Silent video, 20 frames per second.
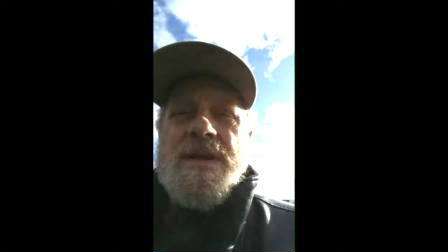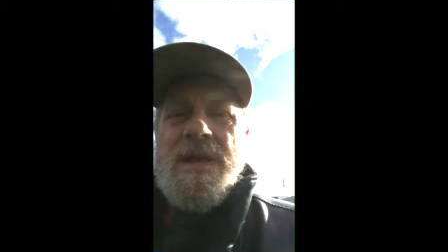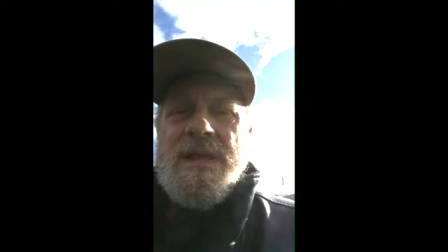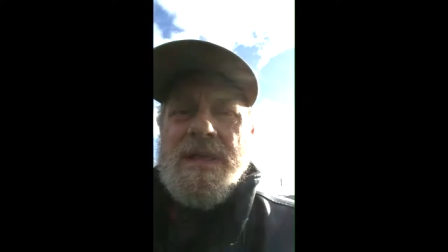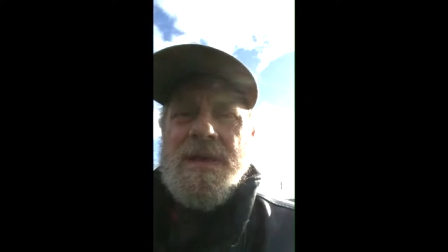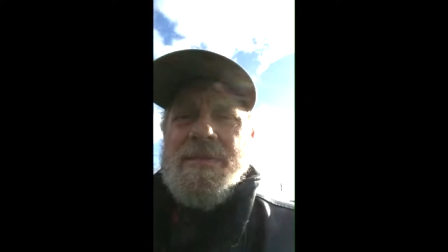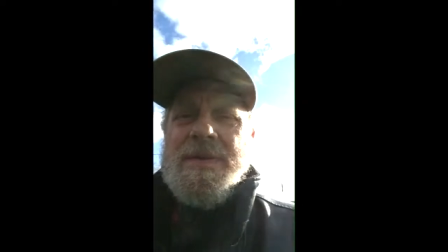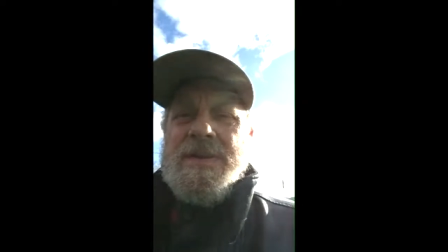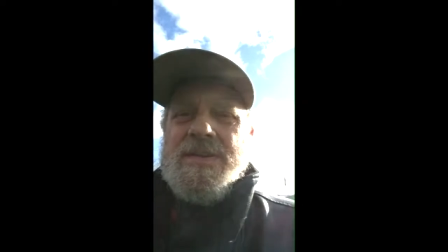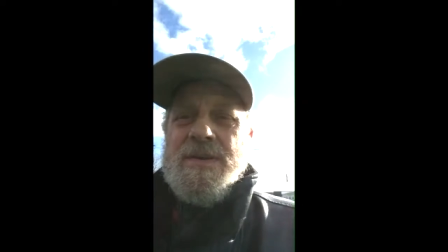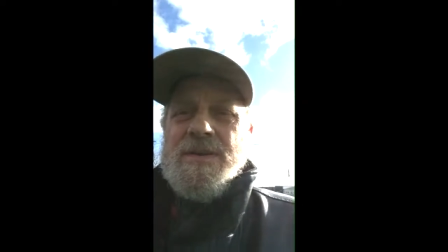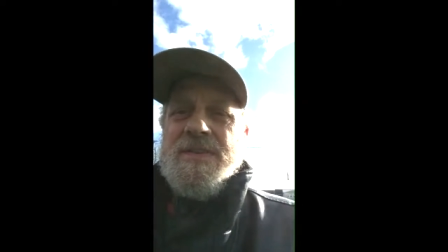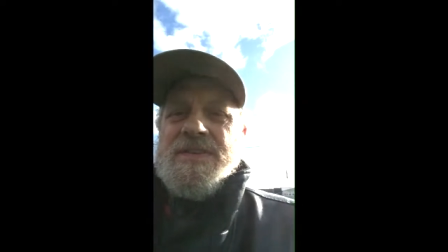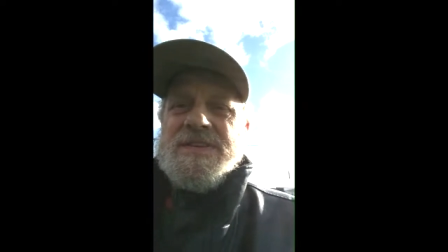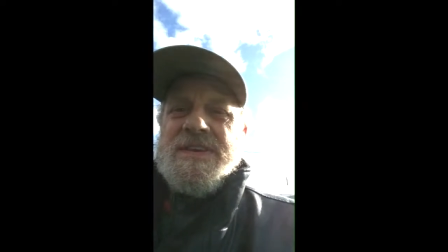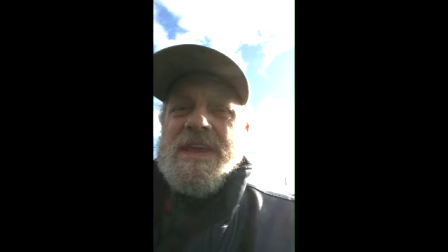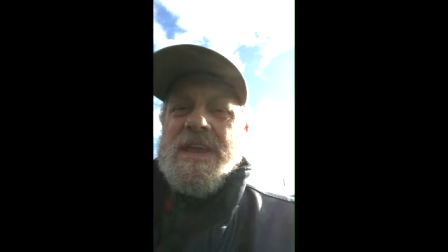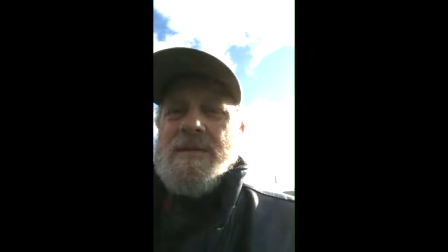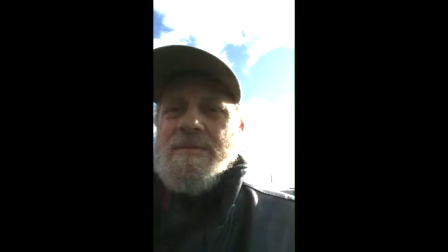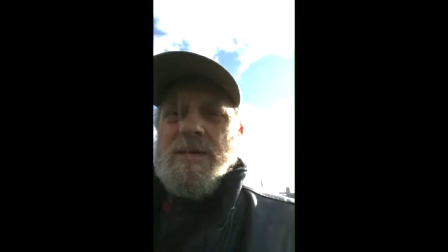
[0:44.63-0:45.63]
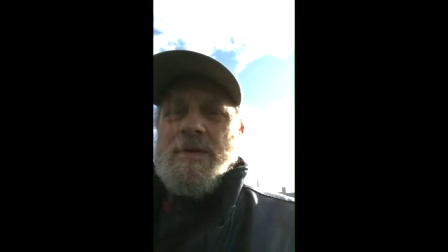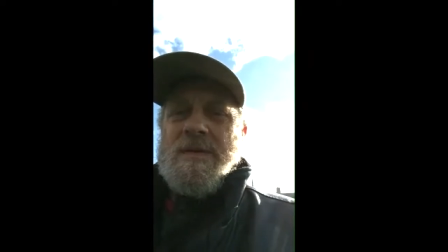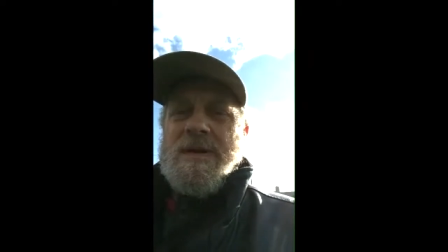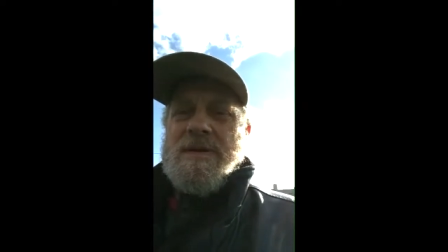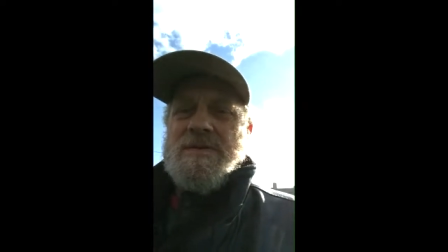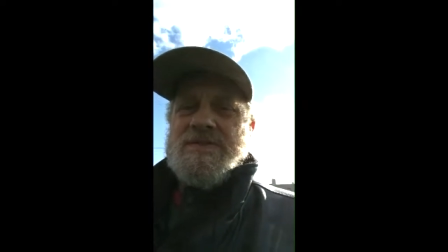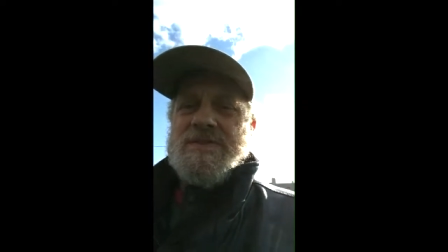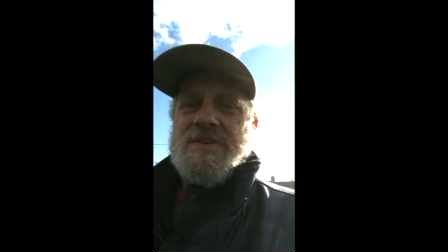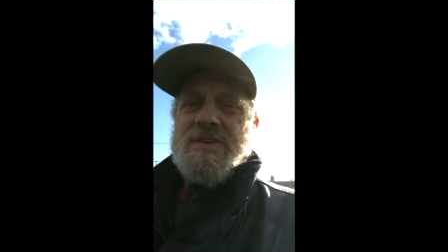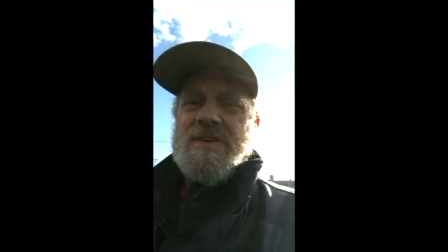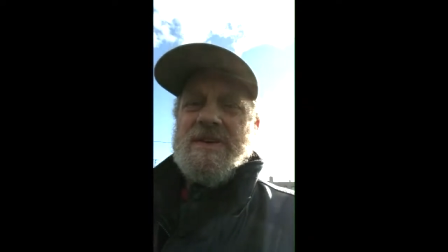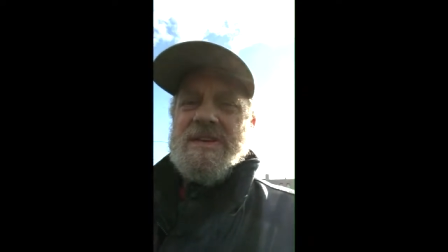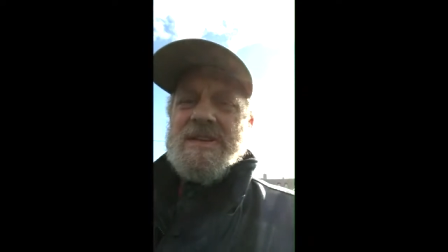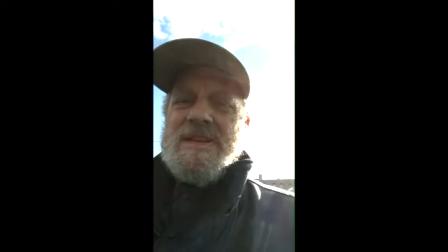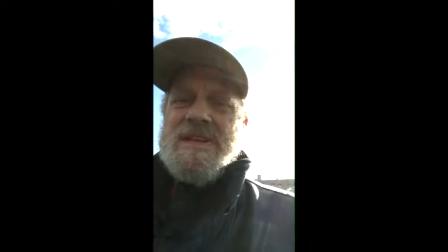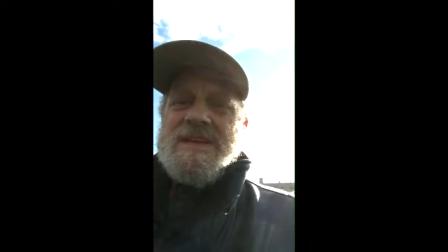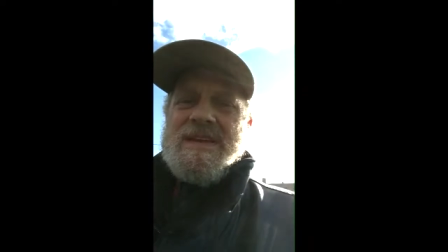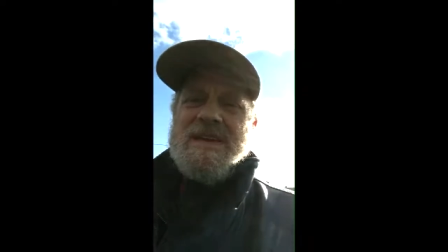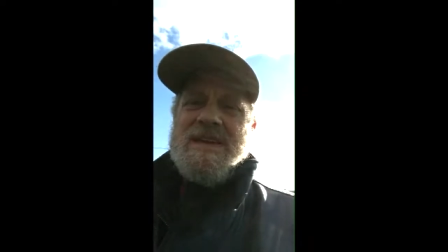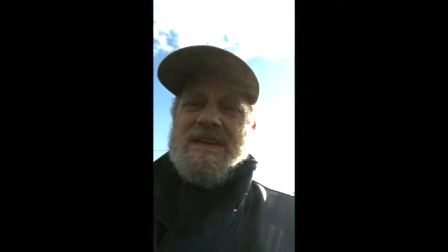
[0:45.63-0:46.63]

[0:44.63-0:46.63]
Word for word: Let me turn this camera around so you can